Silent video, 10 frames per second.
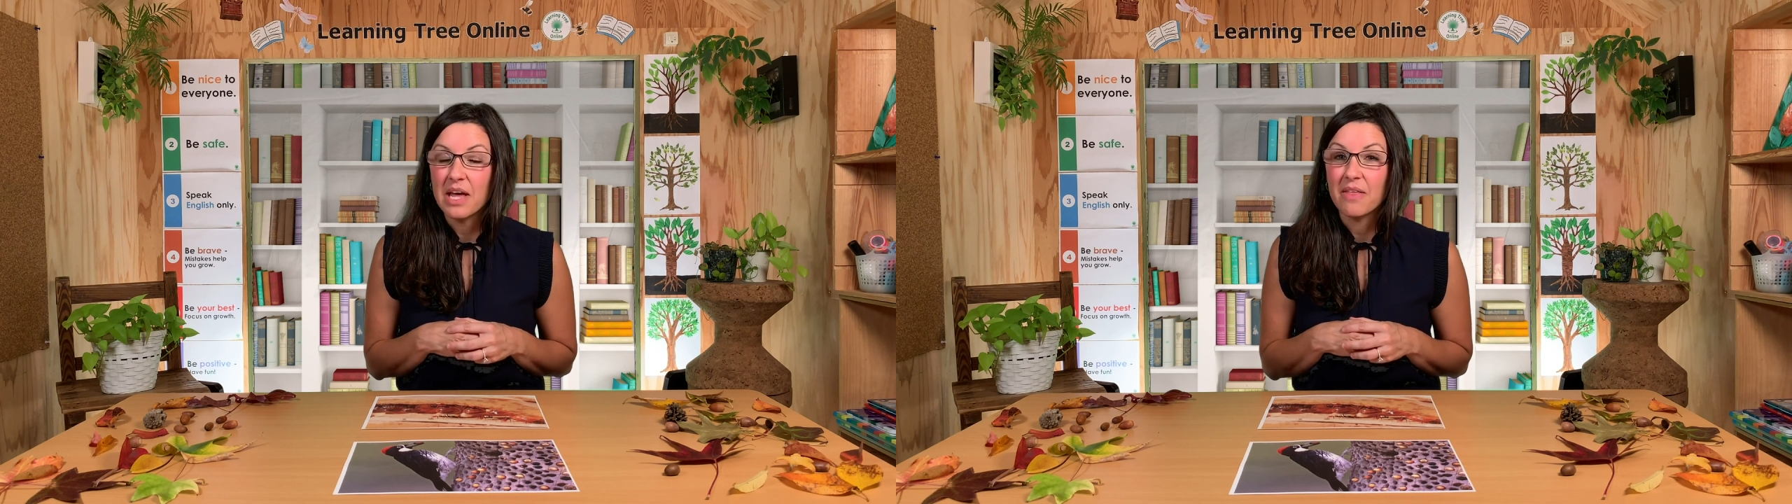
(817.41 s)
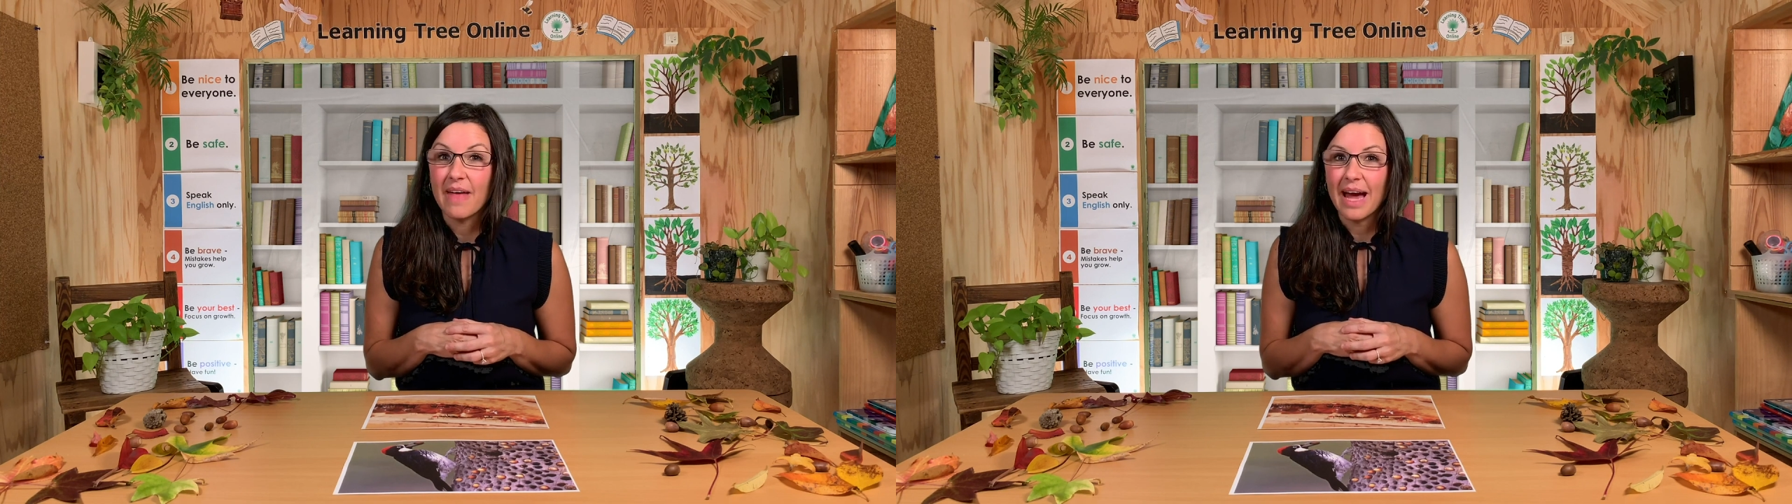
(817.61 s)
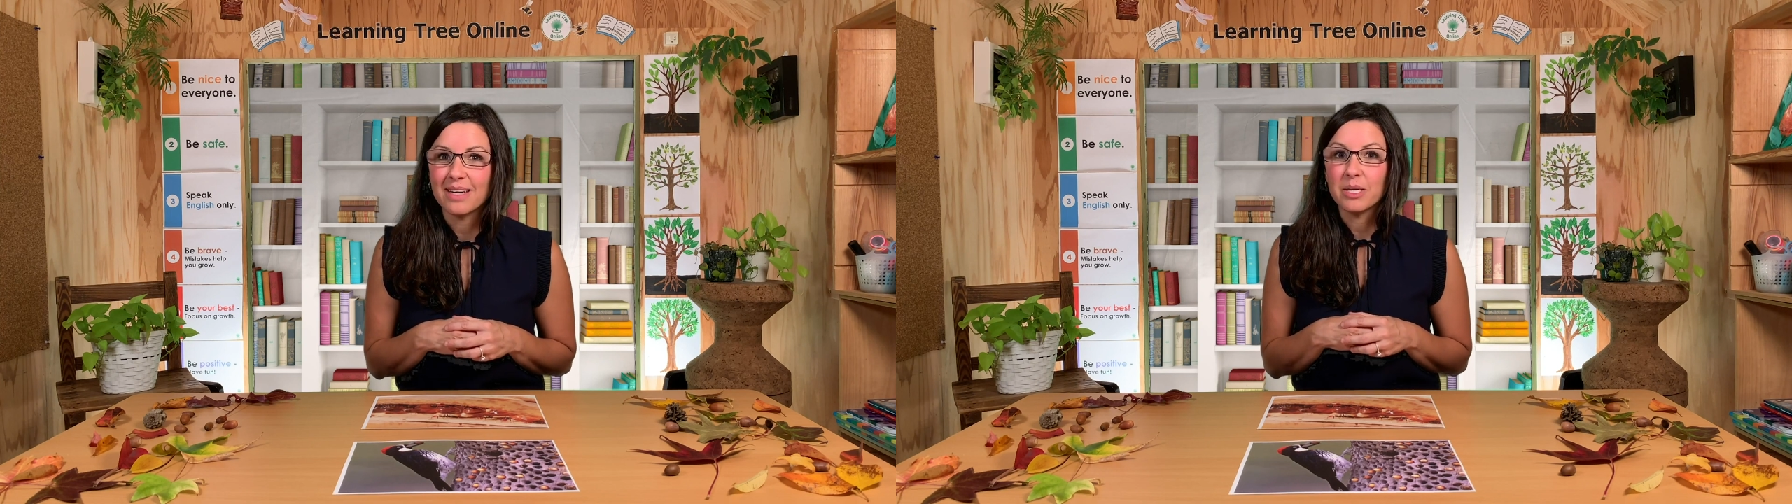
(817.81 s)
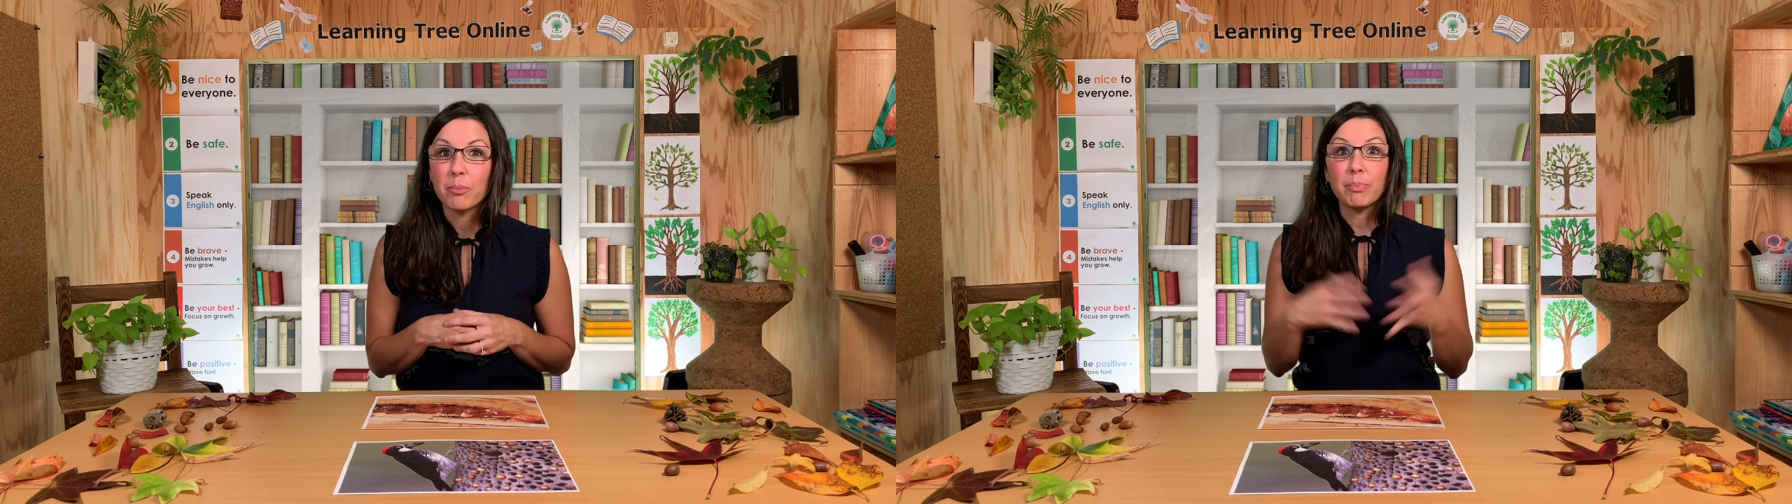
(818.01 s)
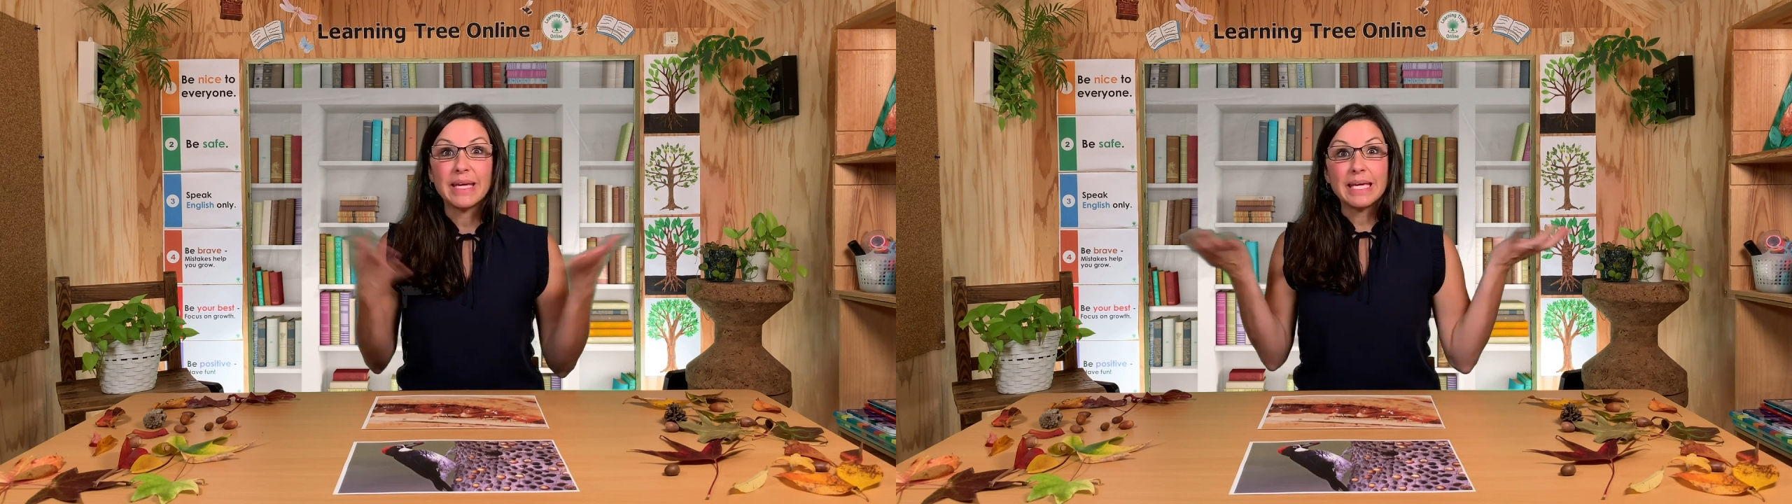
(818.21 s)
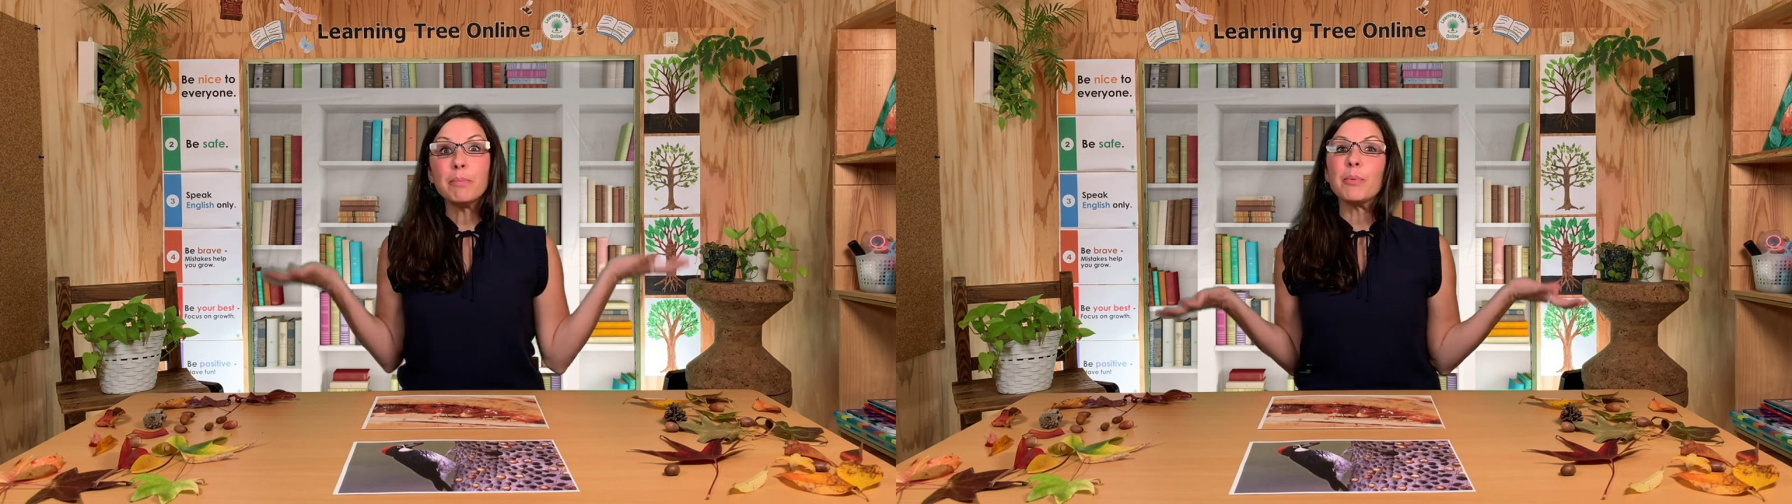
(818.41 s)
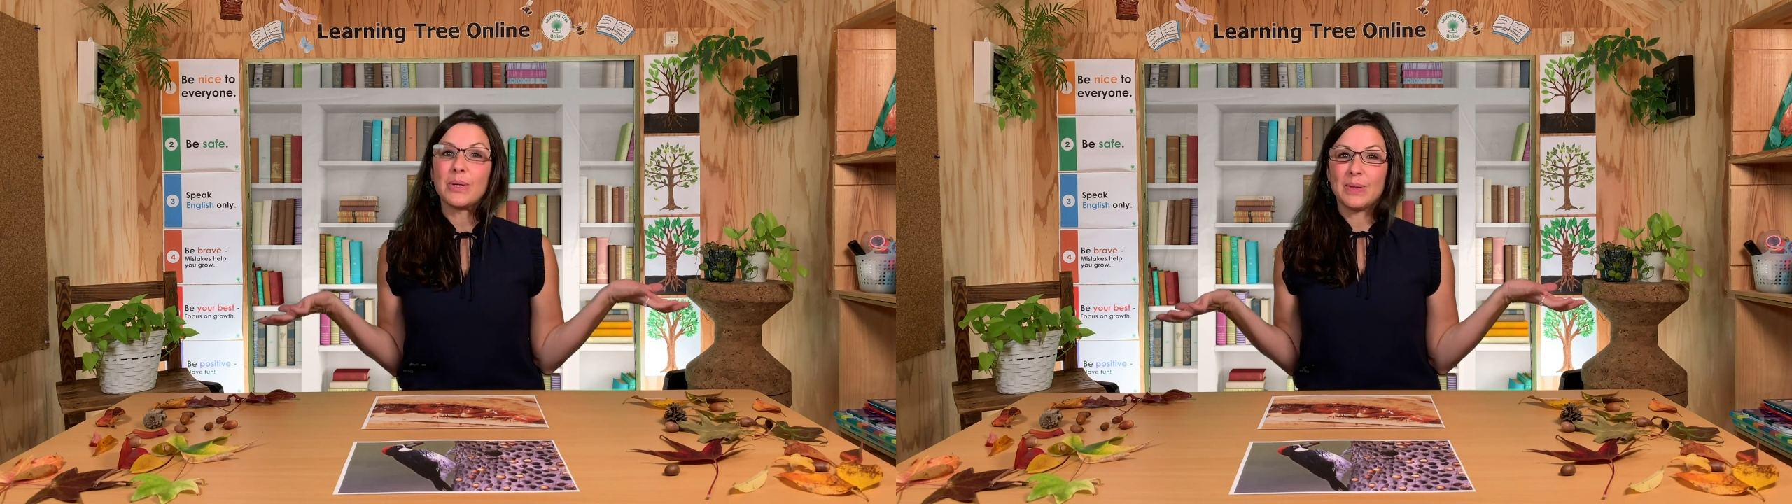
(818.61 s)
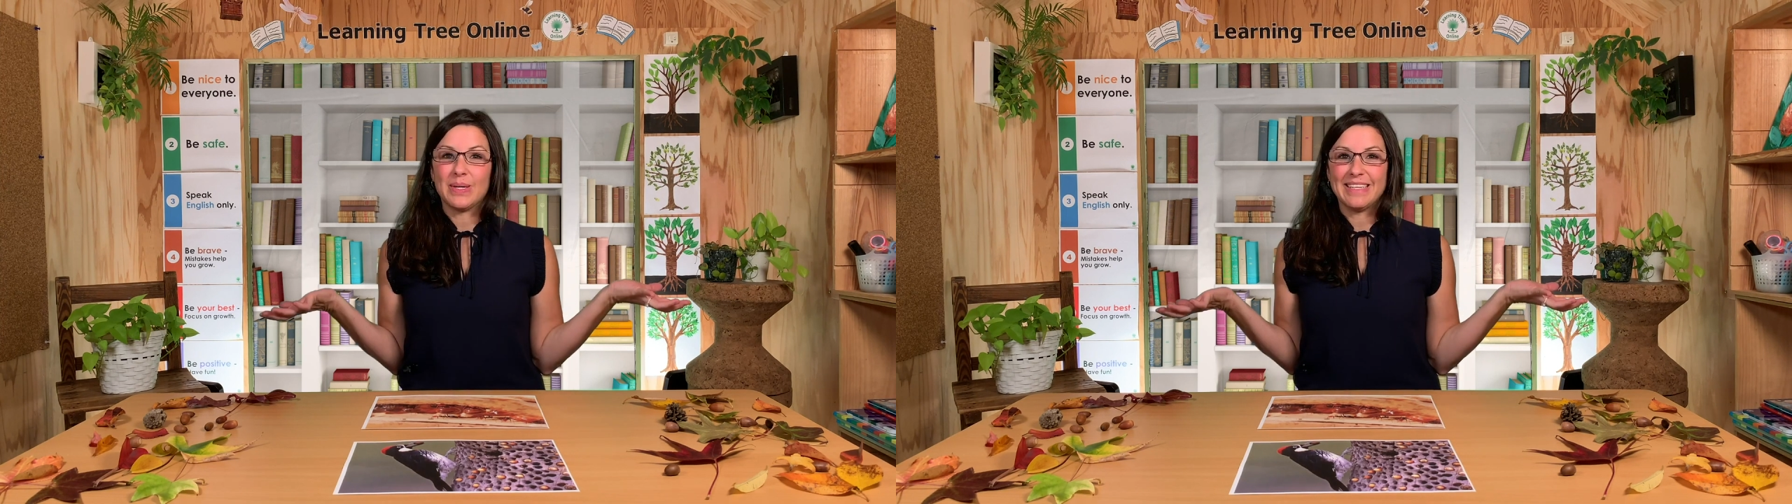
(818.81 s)
that
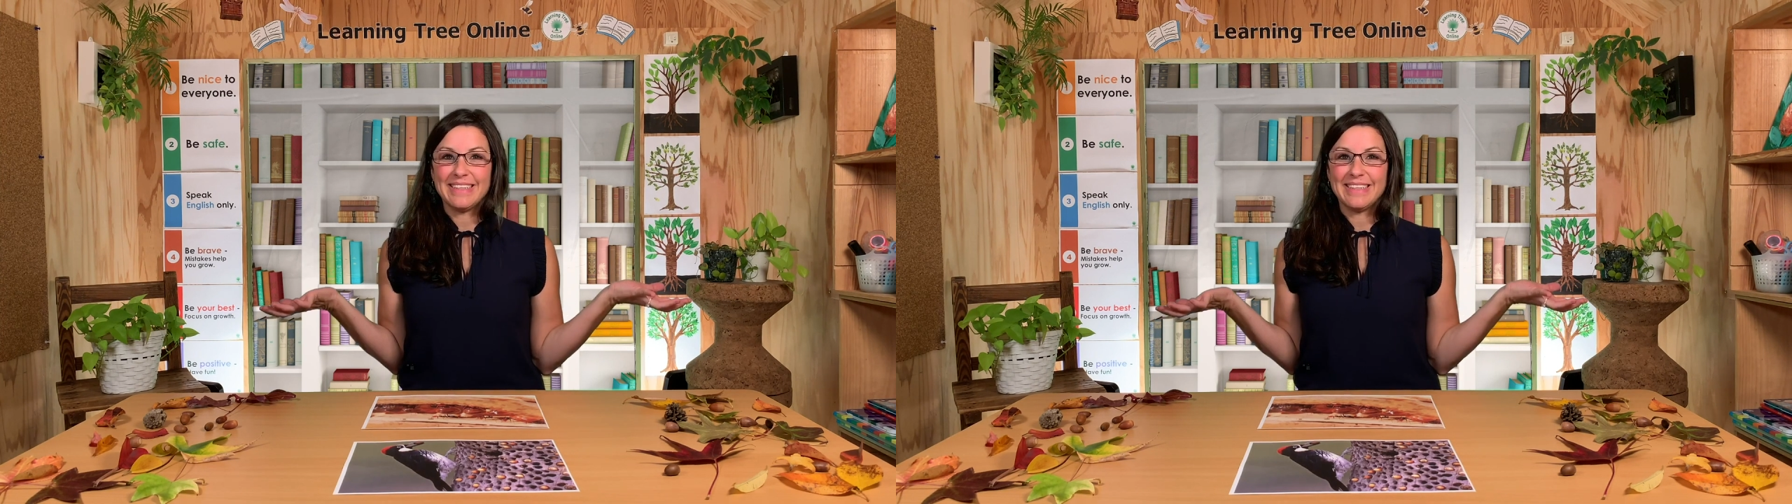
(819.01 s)
people